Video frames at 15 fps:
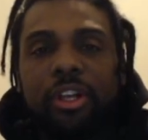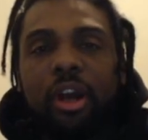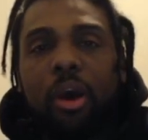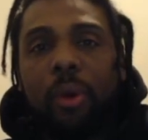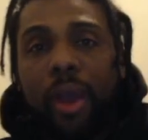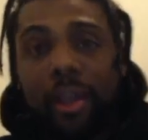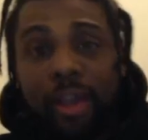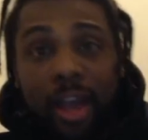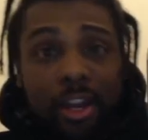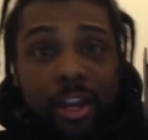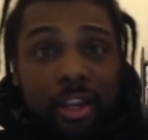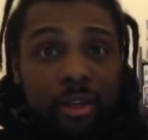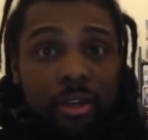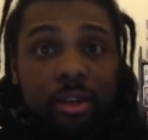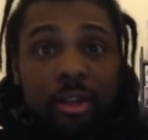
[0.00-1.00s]
oh, I got
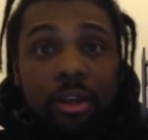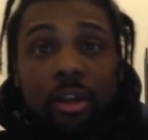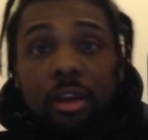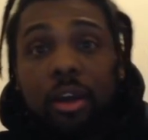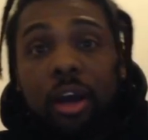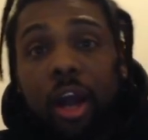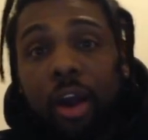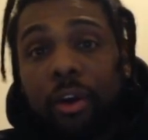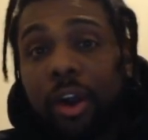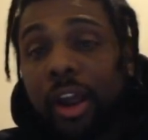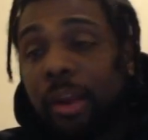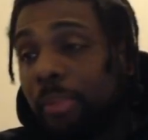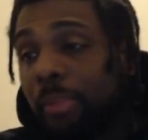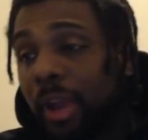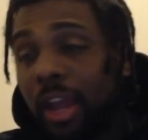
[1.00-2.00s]
it. All
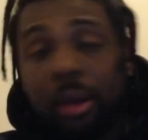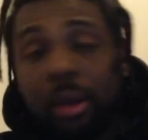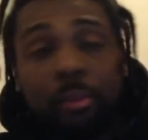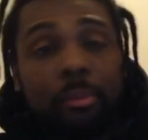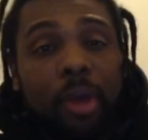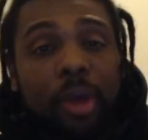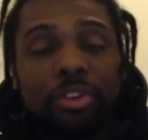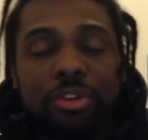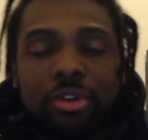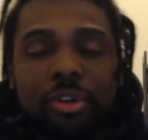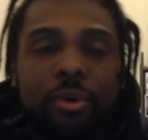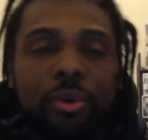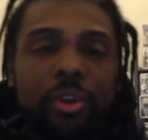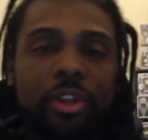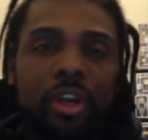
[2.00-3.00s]
right, bam. I'll just
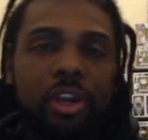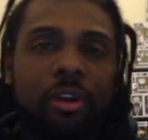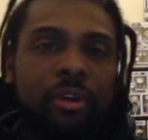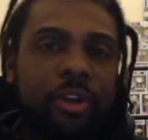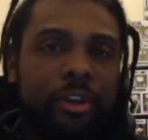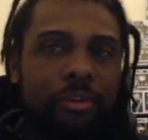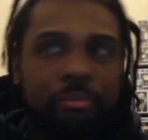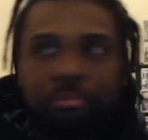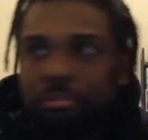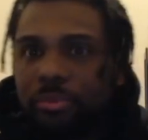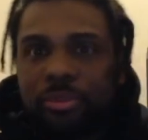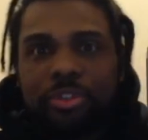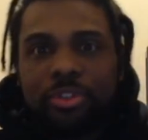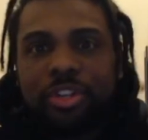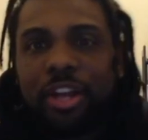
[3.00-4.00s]
go in there and
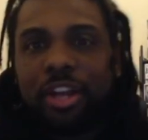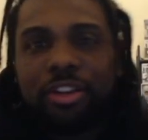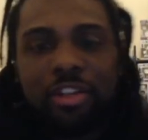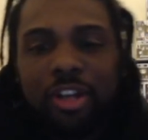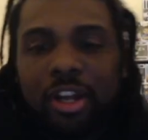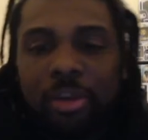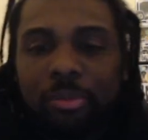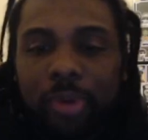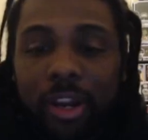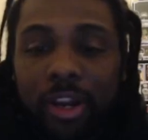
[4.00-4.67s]
change it up right